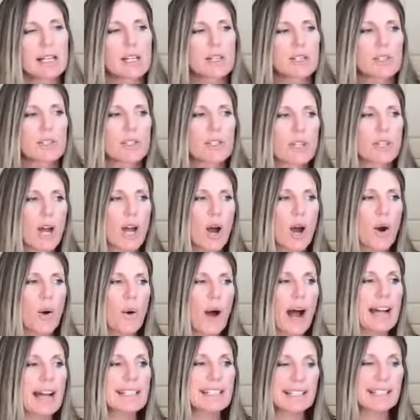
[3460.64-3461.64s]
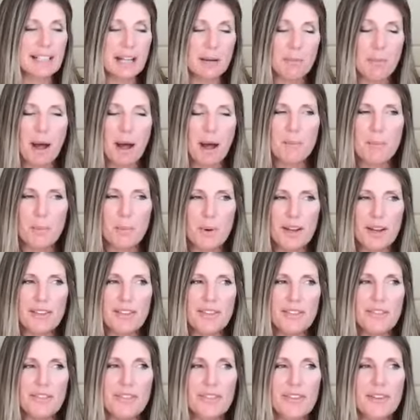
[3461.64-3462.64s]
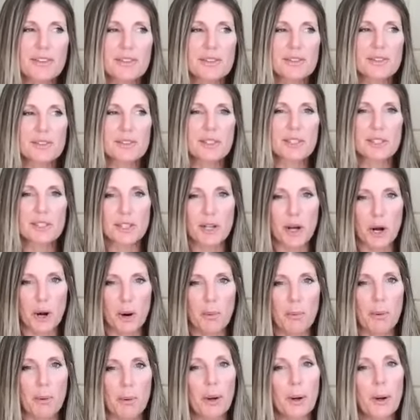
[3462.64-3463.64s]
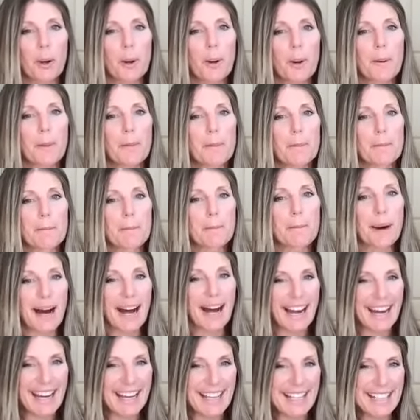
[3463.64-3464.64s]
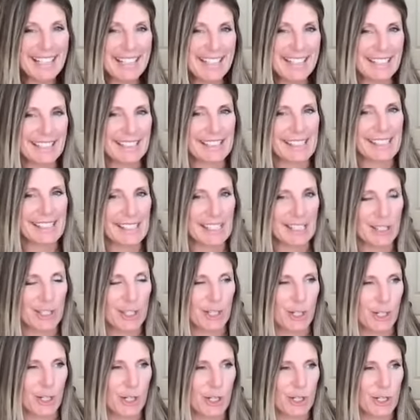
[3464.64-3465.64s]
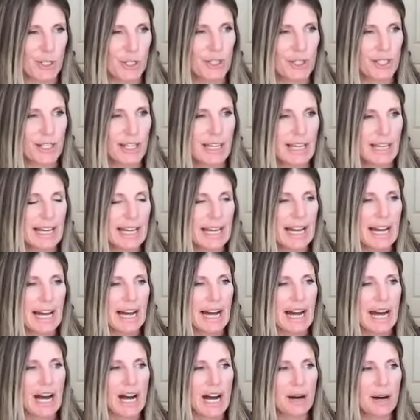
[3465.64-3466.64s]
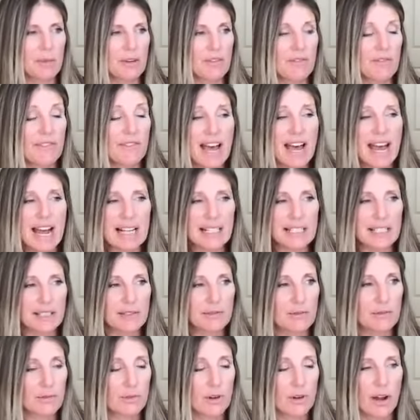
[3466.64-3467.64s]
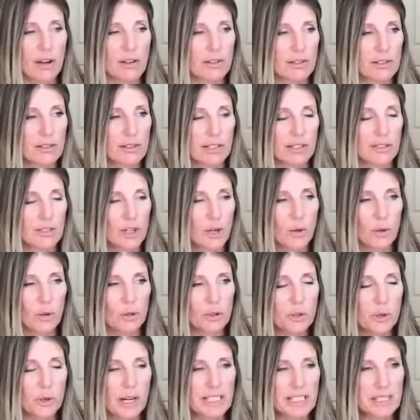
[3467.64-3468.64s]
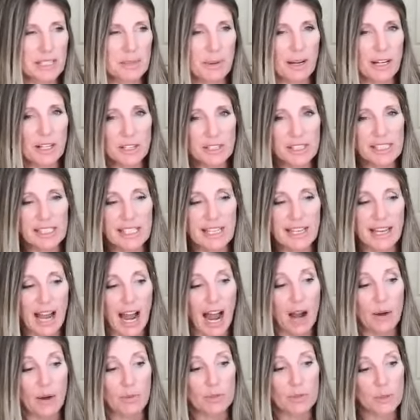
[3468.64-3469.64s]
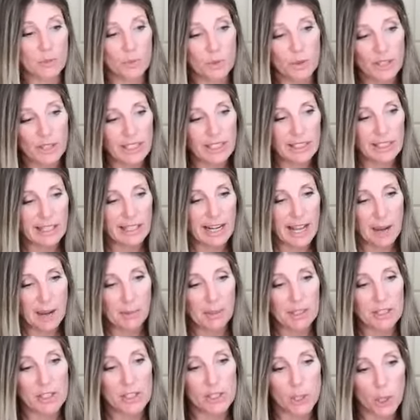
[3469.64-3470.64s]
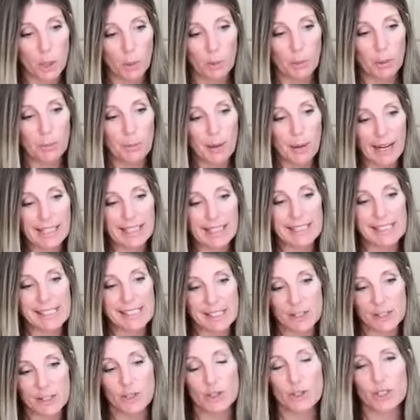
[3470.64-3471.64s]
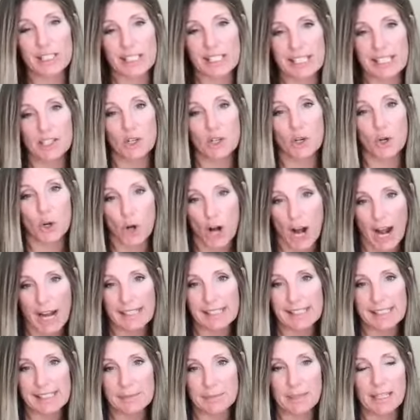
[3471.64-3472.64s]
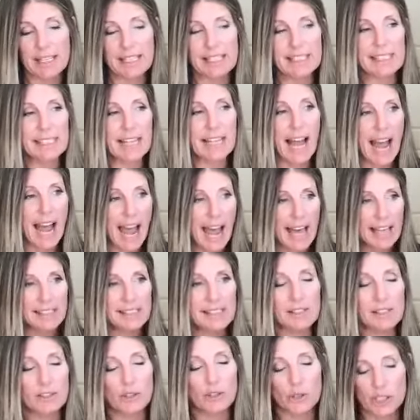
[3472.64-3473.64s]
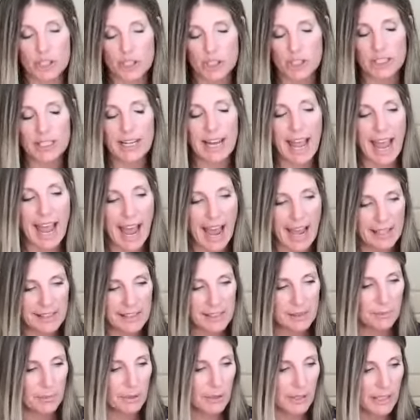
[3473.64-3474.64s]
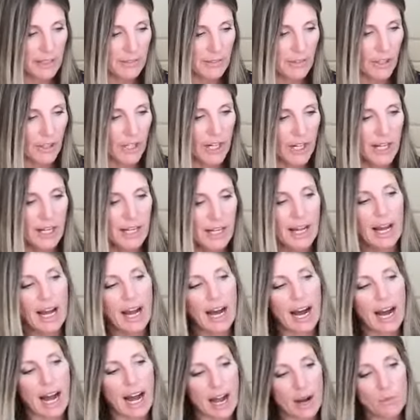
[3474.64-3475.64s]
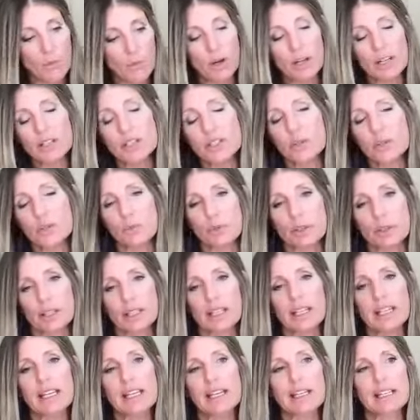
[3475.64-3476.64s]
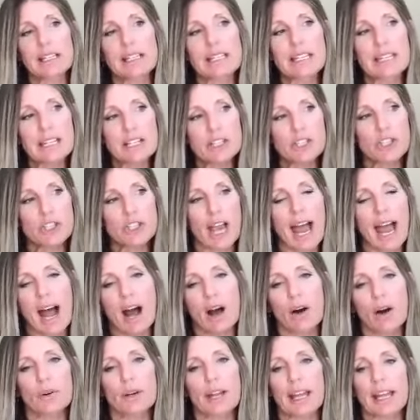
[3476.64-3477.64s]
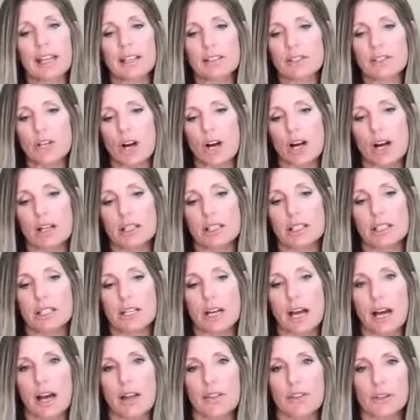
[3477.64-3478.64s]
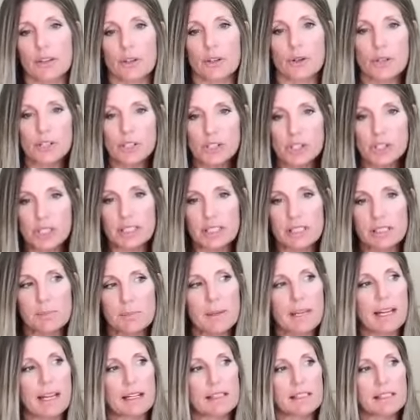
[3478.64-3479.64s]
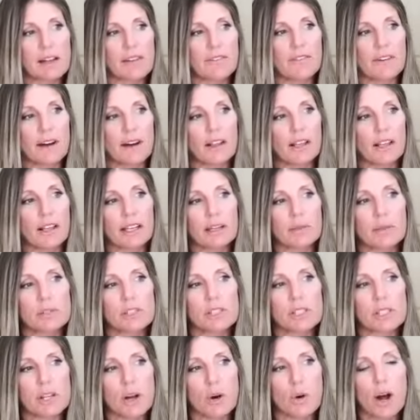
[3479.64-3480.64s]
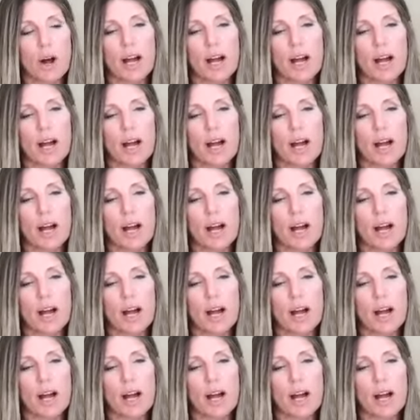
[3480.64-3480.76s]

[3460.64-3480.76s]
So I did come up with sober-minded sisters. In fact, in total transparency, I was really going to name it Sober-Minded Sisters in Christ, because as a Christian, as a believer, I wanted to really niche out and talk to other Christians, because I felt like it was so